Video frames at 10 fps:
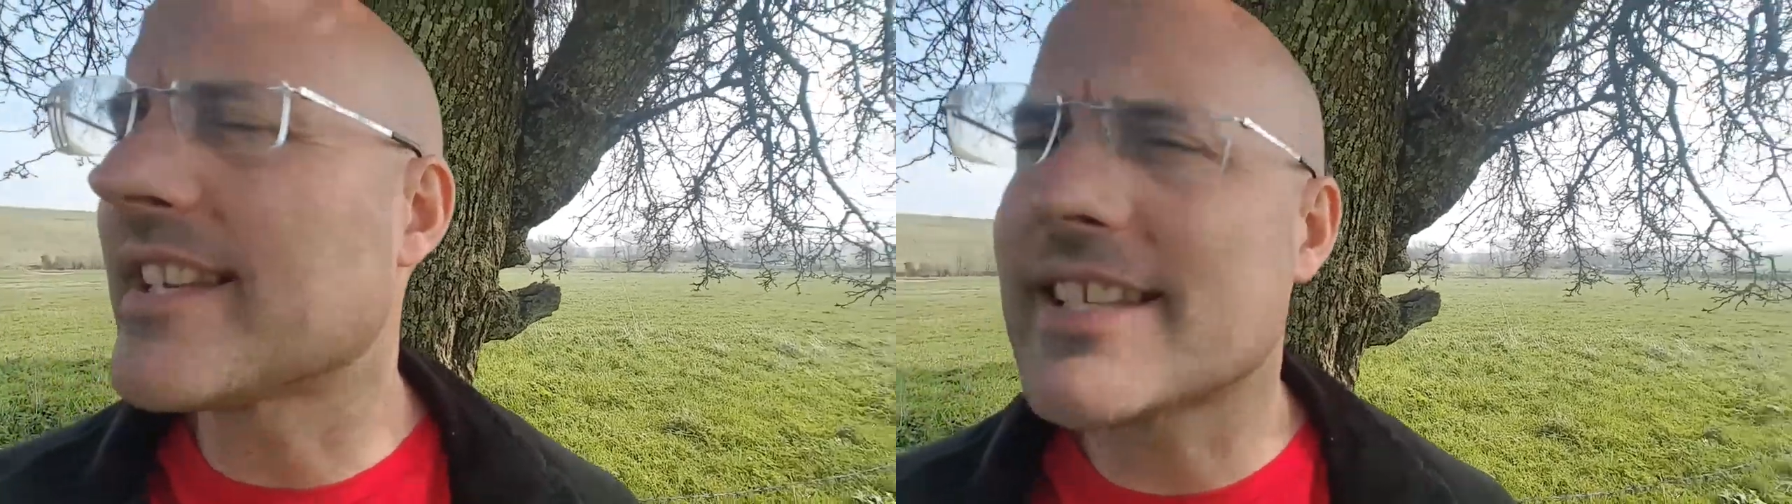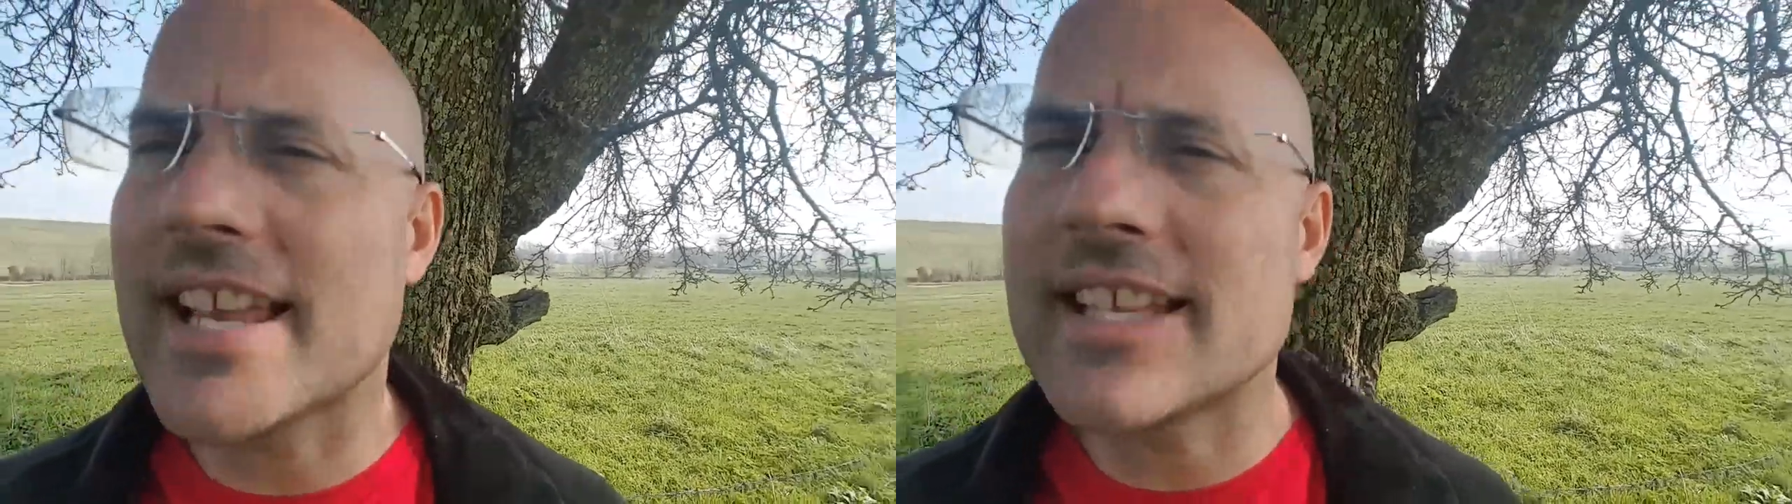
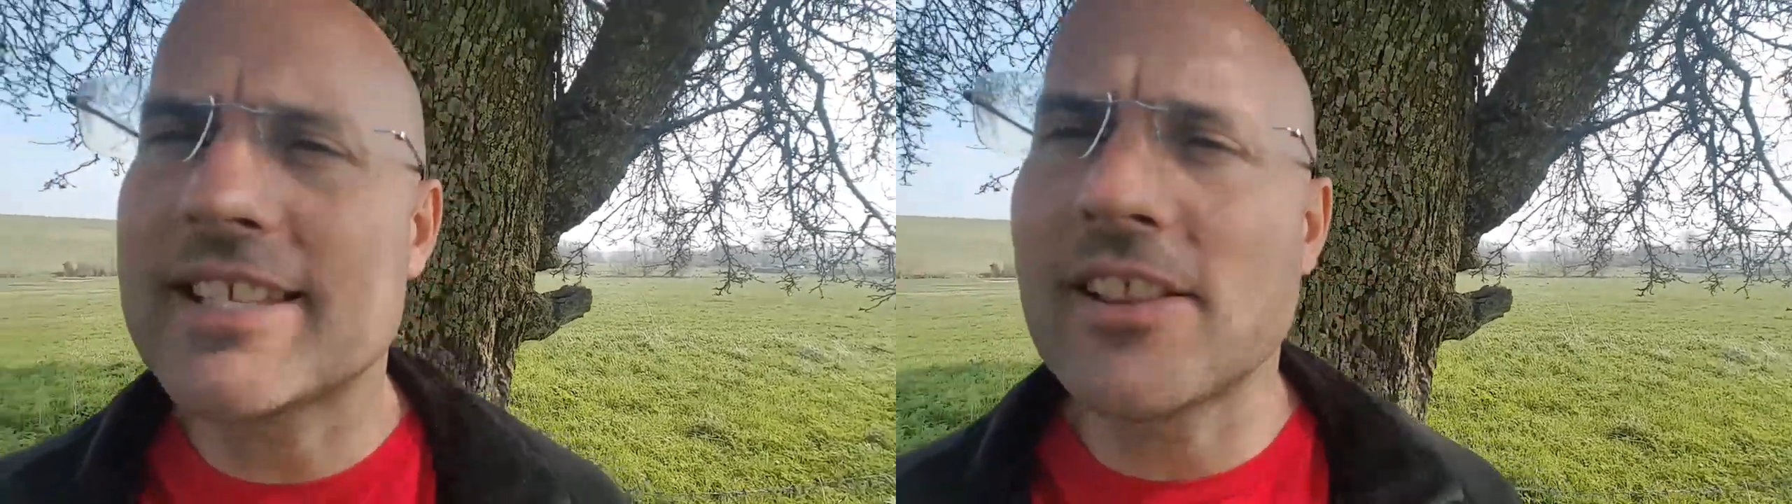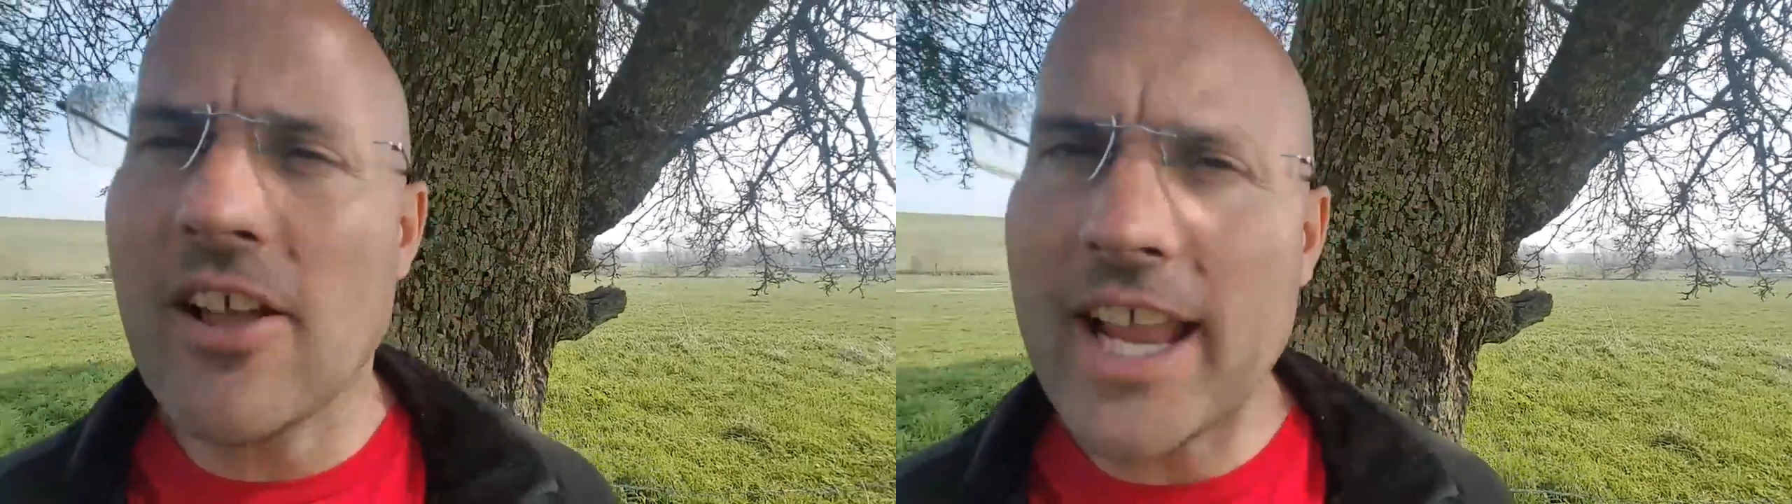It,
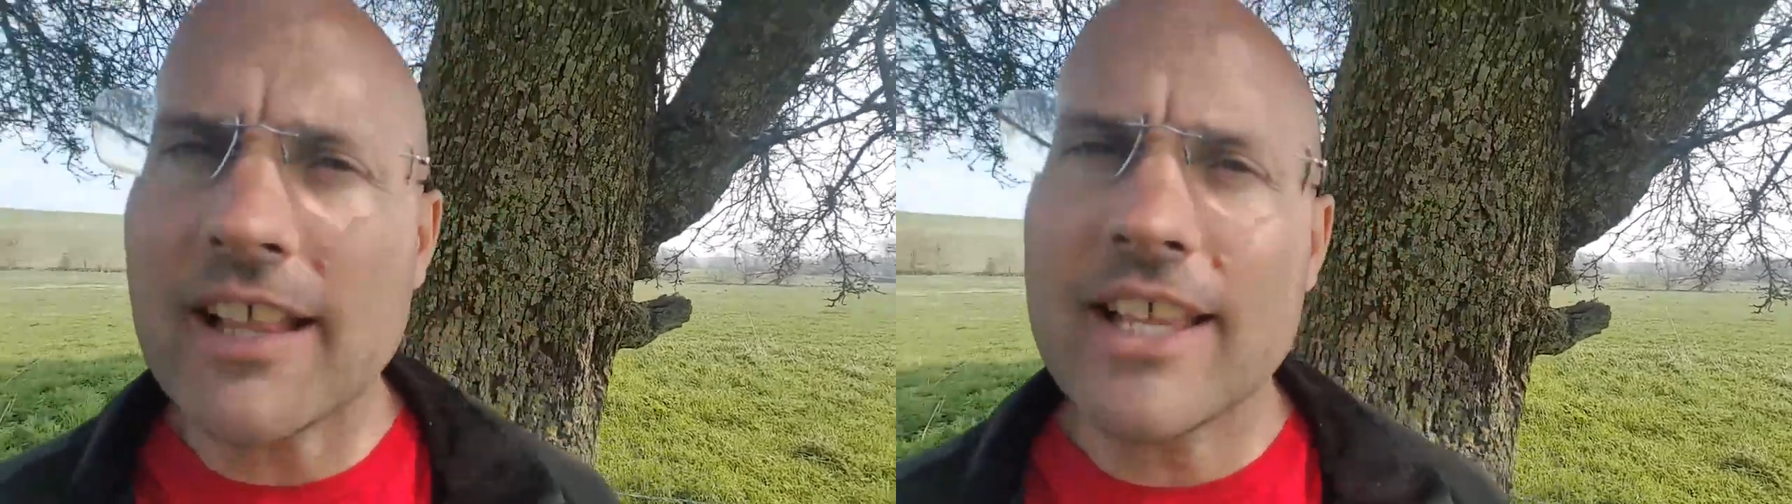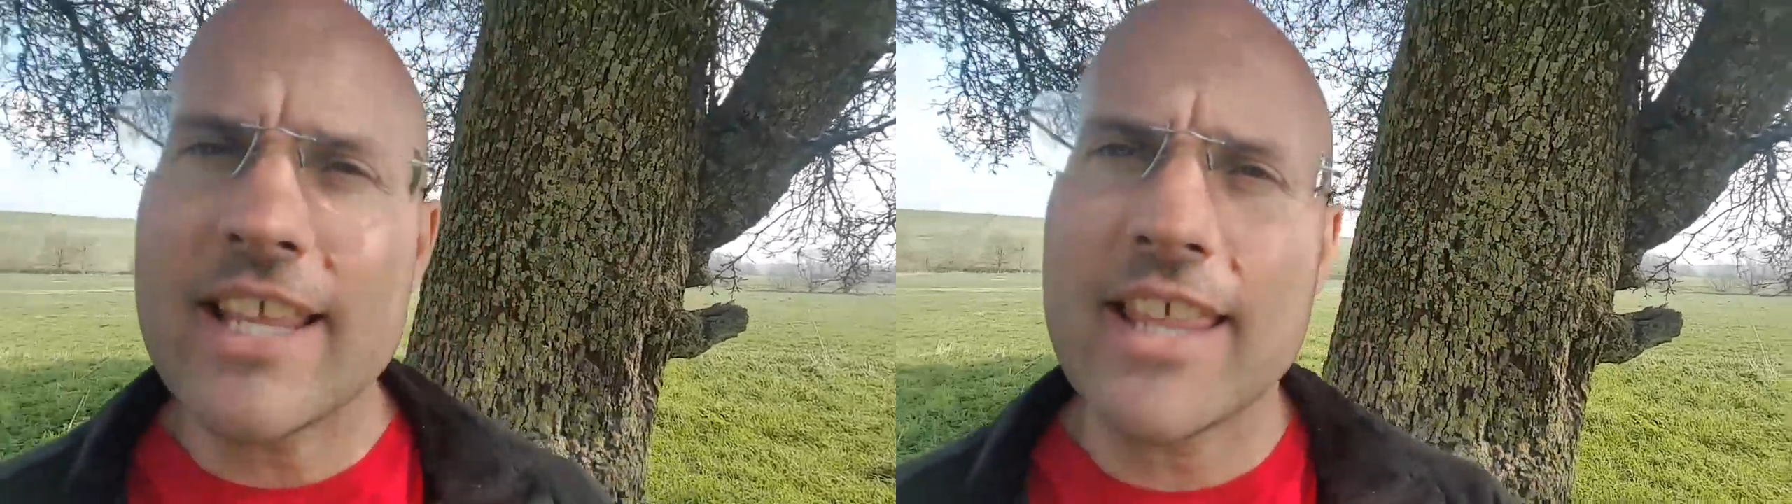it's
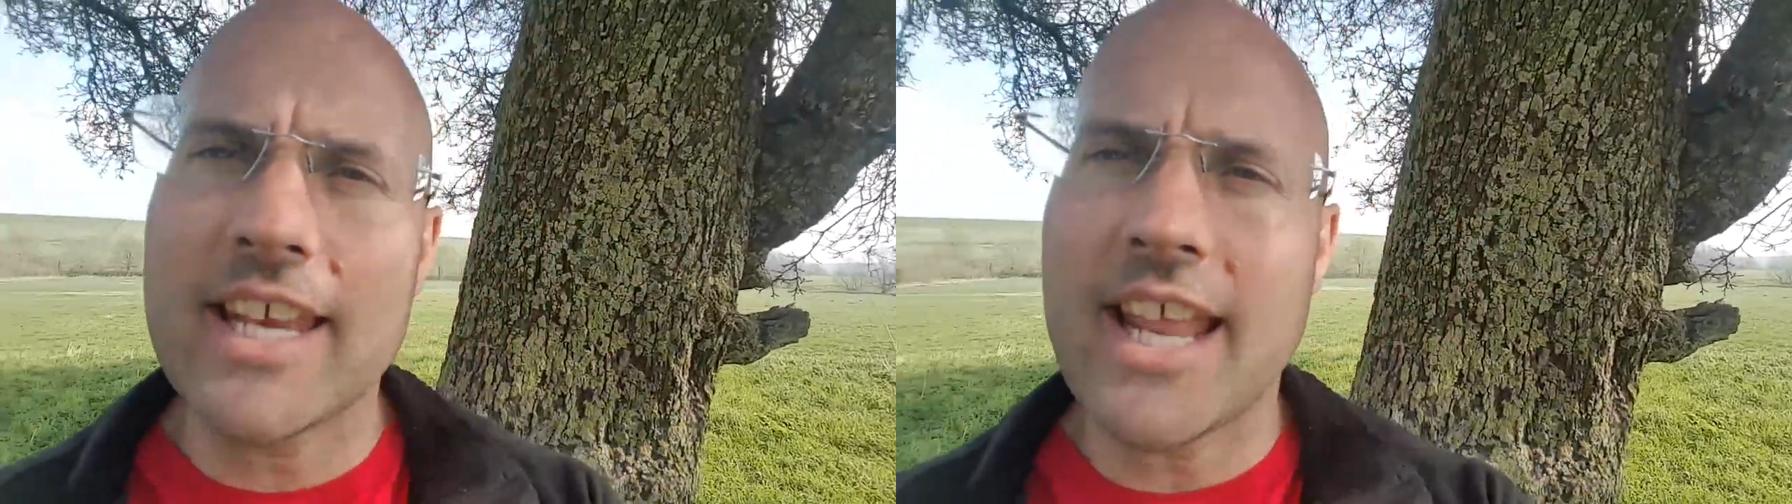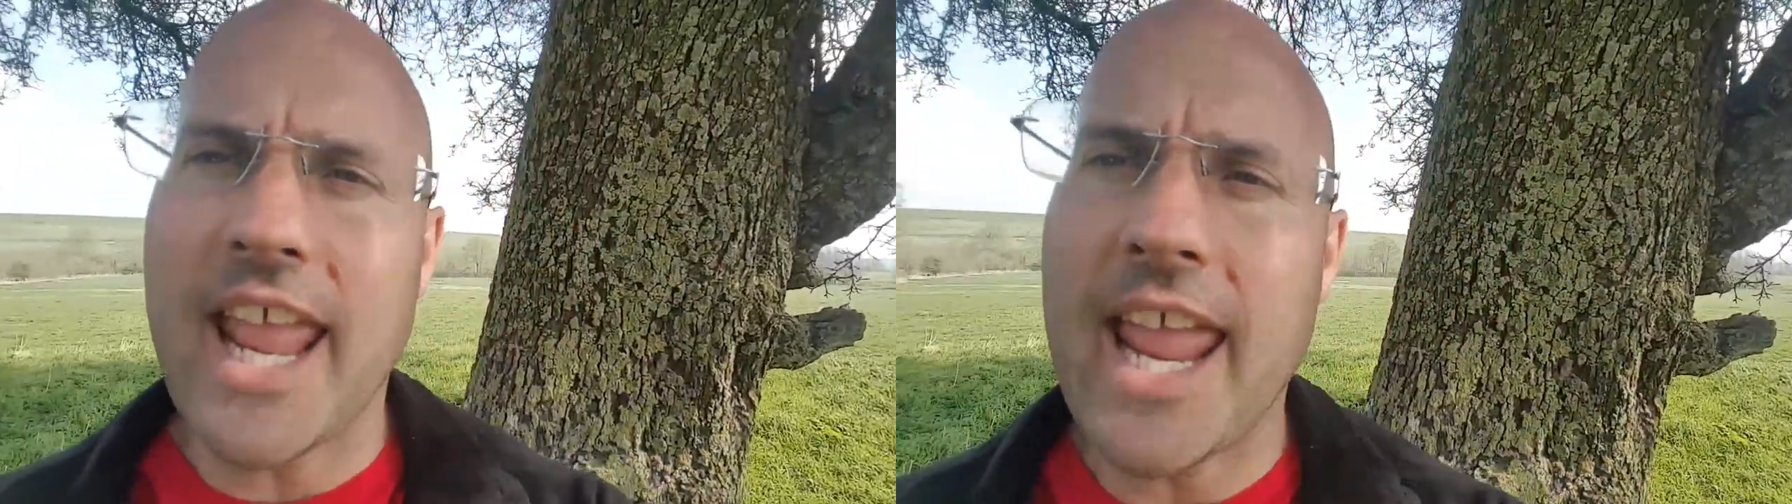likely that it